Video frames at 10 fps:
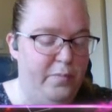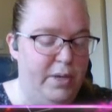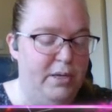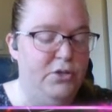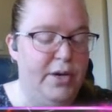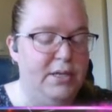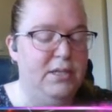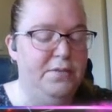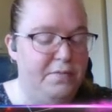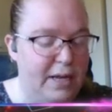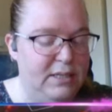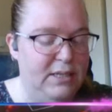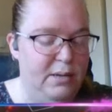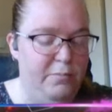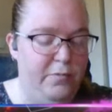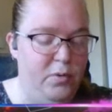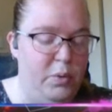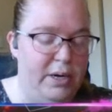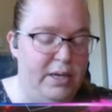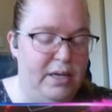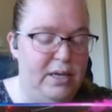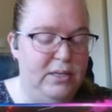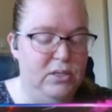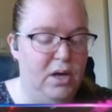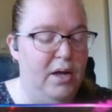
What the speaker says: and tried to deflect him from what he saw